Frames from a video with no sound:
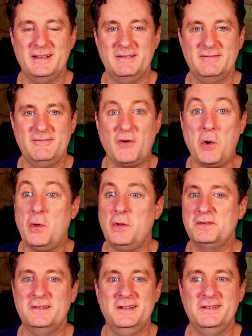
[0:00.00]
fall
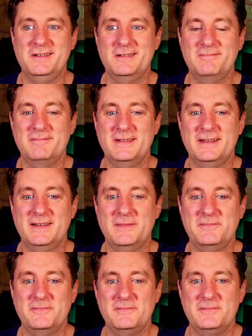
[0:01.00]
season.
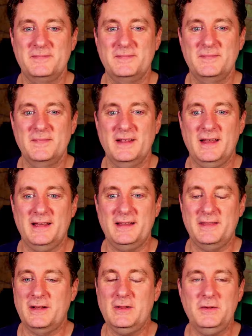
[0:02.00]

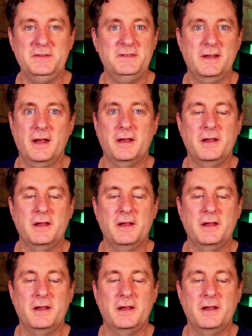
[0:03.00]
The closest thing I can